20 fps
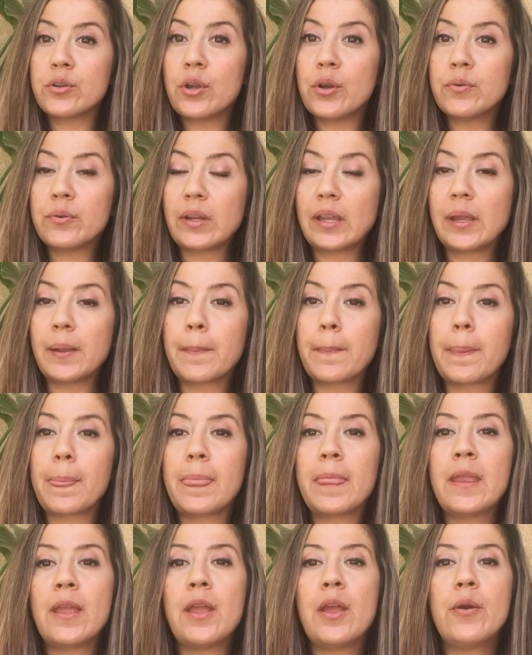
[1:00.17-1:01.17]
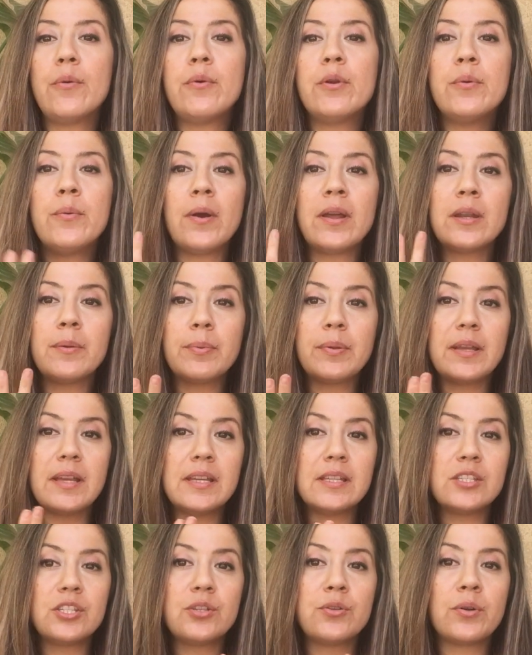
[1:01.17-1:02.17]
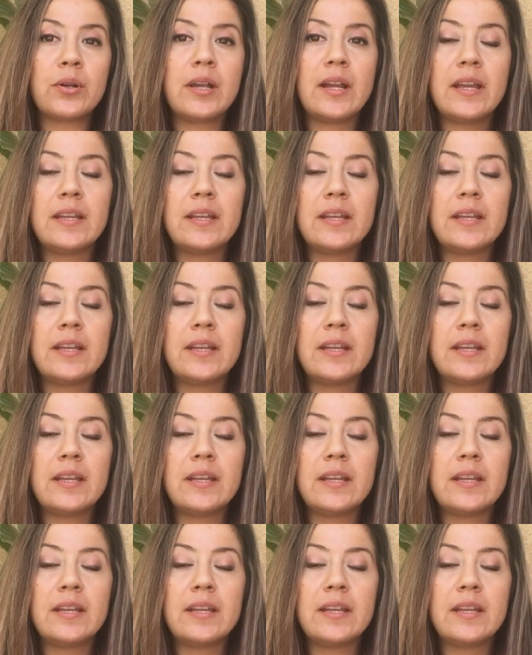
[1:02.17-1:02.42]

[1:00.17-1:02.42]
Yoni, we want to place your